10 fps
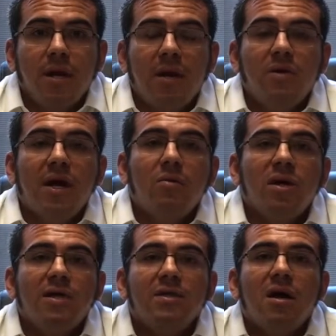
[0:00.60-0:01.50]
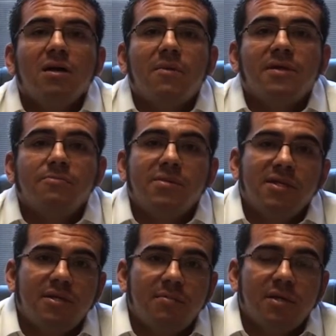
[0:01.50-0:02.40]
And now we're going to talk about some
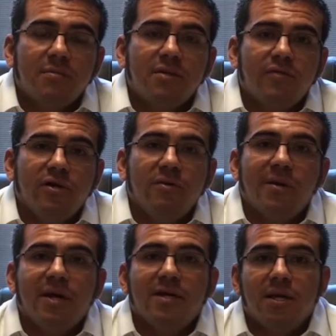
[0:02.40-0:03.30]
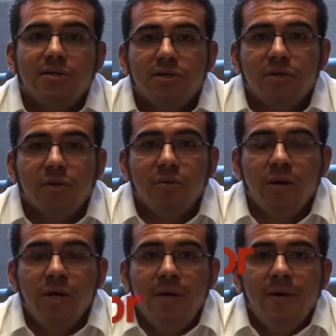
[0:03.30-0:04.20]
symptoms for you to pay attention to.
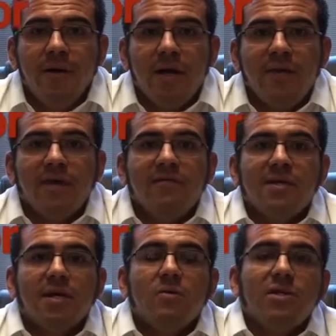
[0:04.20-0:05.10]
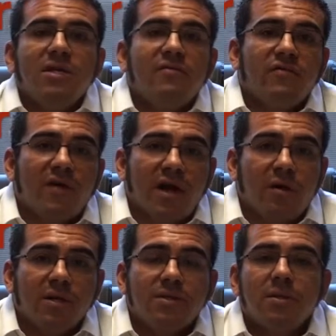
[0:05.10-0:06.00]
In the event that you receive a
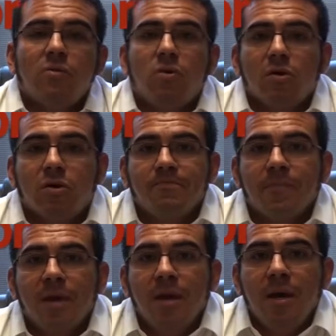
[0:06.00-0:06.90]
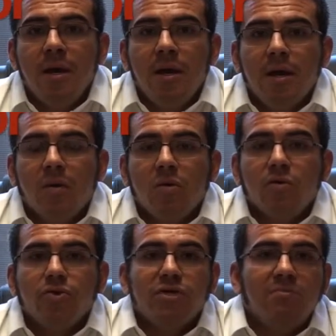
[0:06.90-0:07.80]
virus, a worm, or
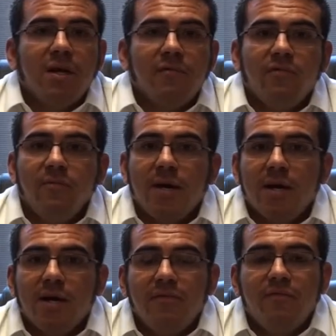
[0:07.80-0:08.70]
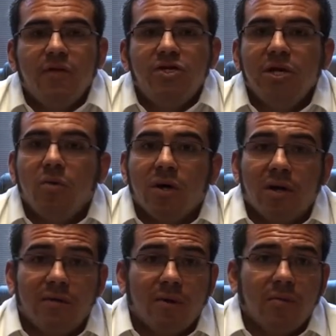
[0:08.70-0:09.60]
there's something fishy going
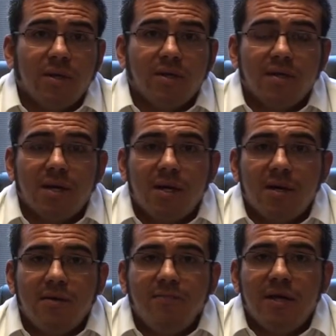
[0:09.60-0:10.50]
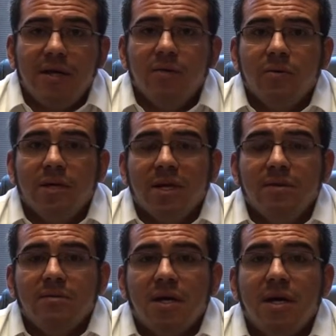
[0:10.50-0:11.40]
on that
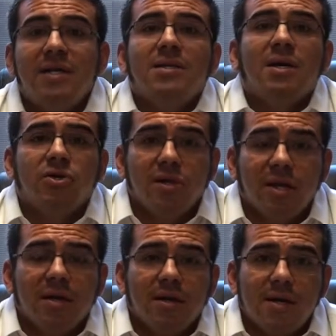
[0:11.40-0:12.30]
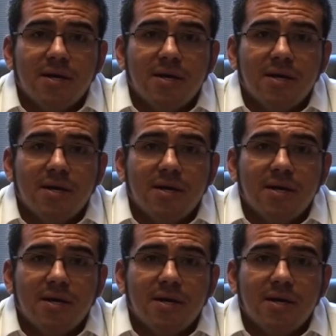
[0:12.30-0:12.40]
you unintentionally